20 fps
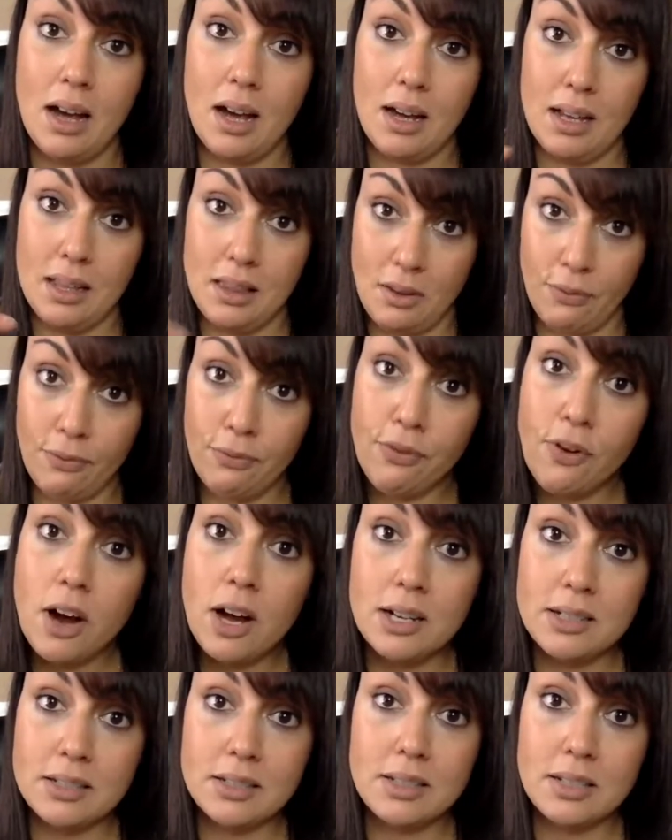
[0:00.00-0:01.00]
in the
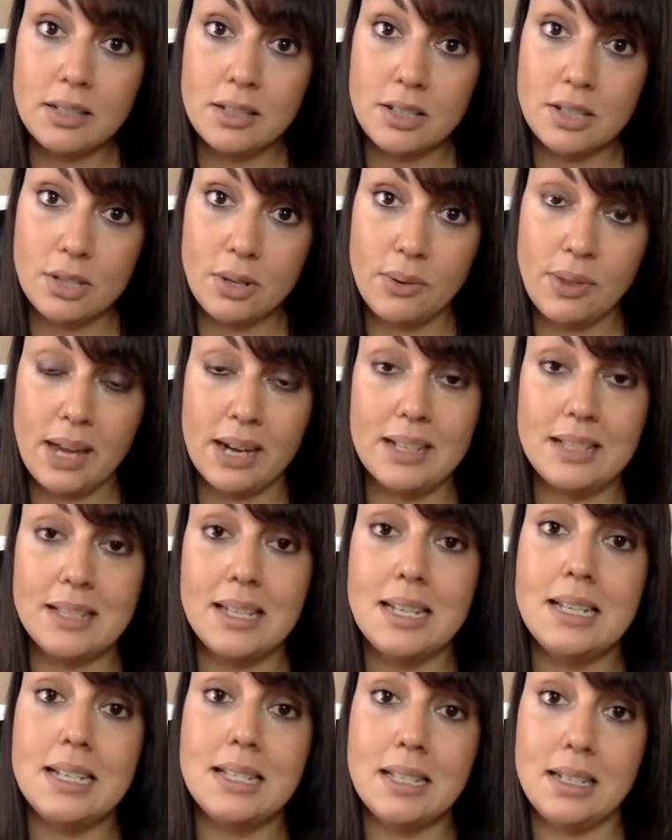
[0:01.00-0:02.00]
front so that it's
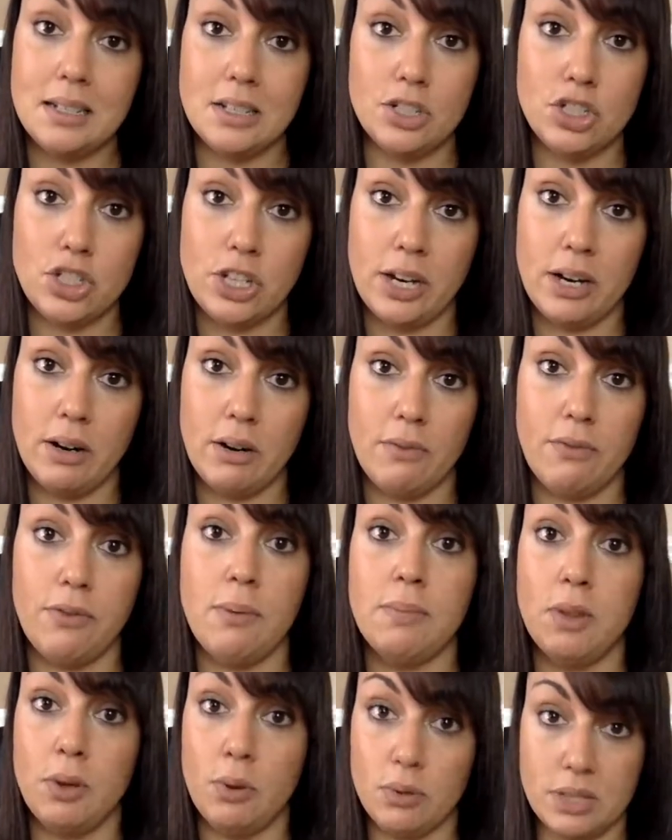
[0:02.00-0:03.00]
easy to share
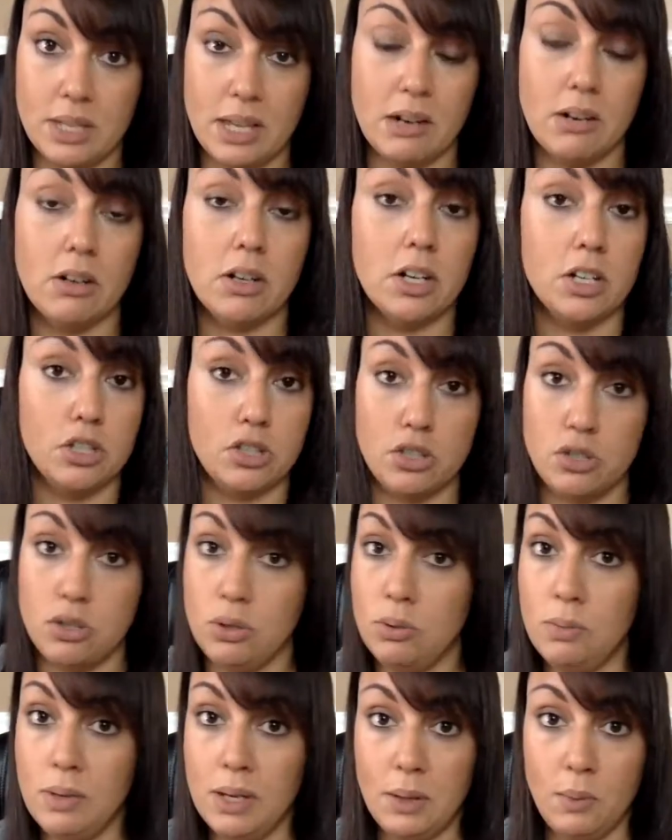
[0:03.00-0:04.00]
from those that are
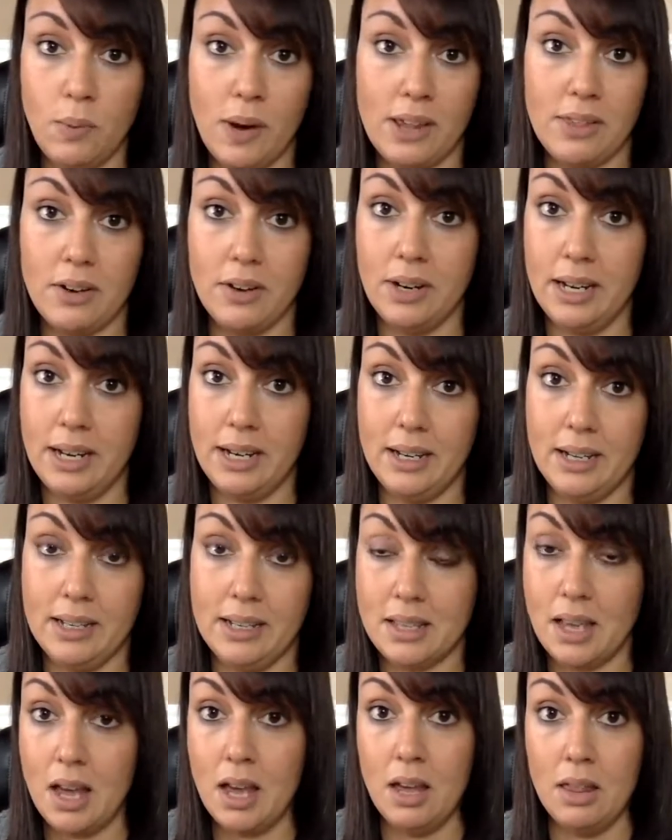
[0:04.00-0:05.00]
consuming, whether it
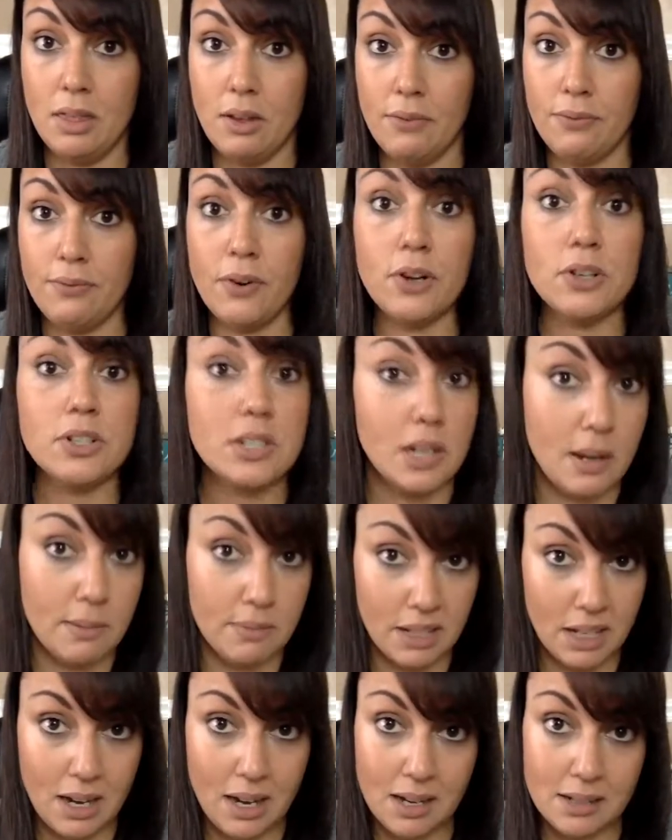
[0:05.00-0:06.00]
is the first time
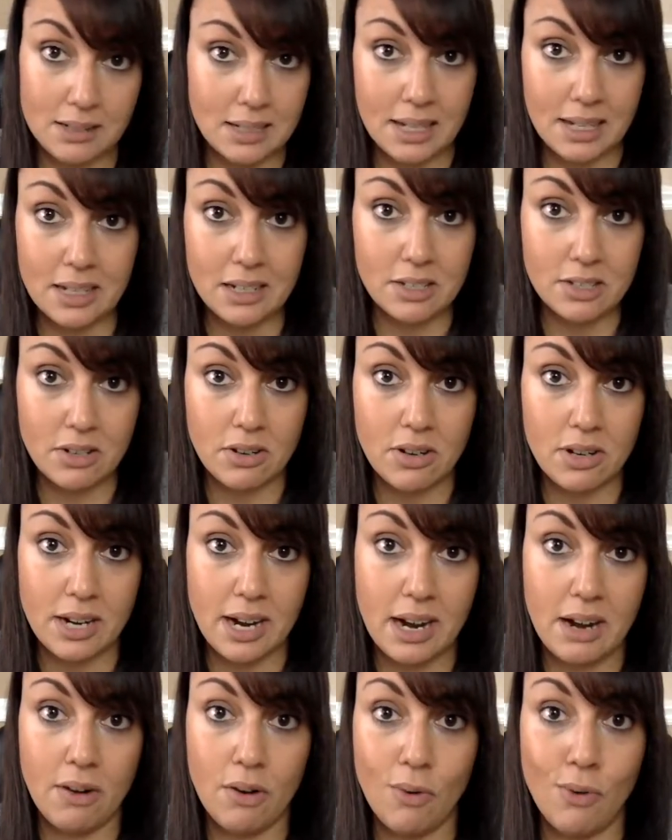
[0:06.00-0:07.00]
the content has gone
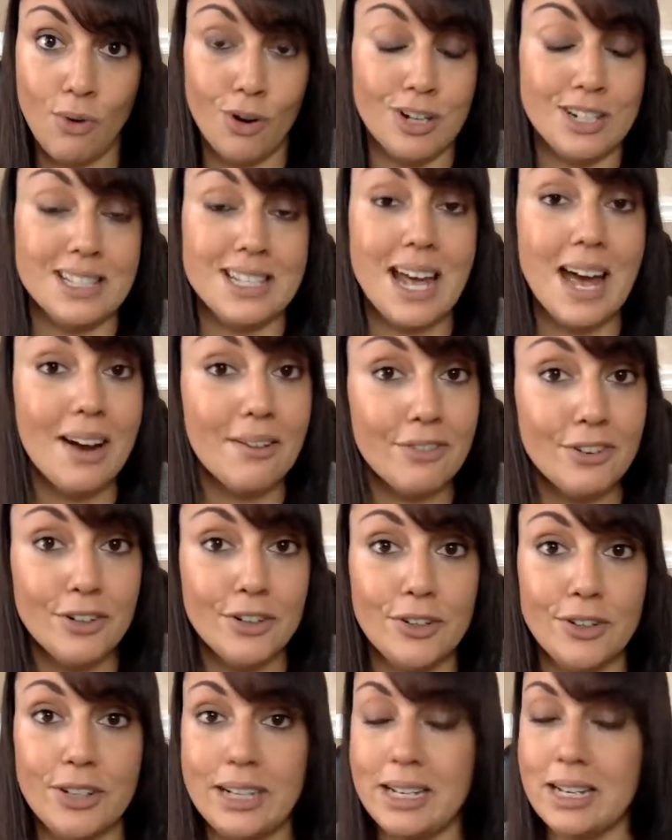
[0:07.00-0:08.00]
out or it's
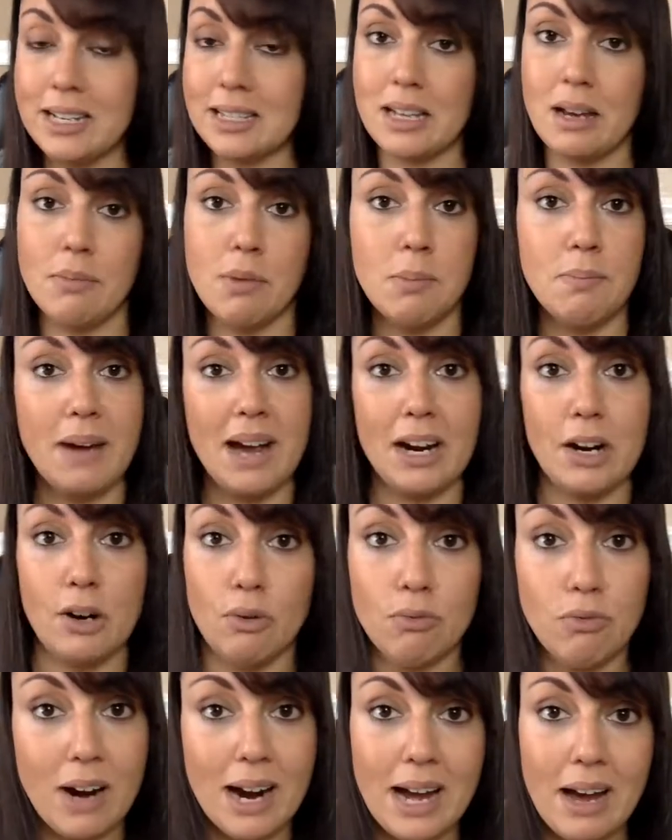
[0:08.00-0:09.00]
evergreen, it's coming back
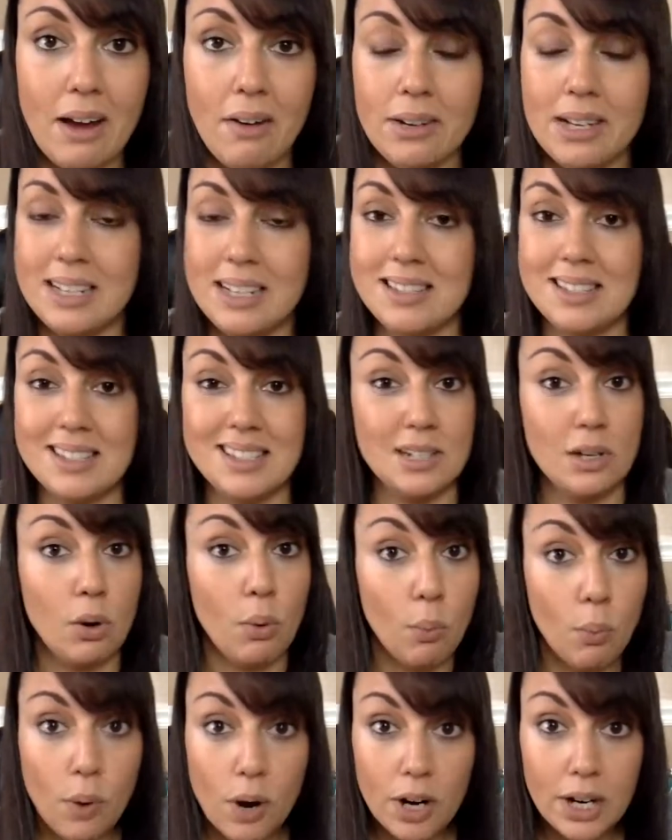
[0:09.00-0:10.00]
around, it's still
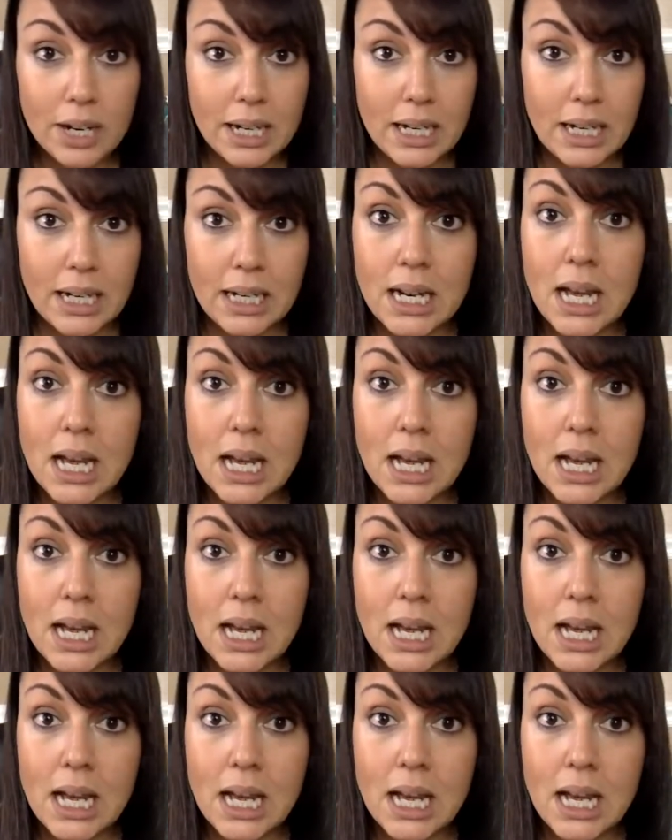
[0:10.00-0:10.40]
working.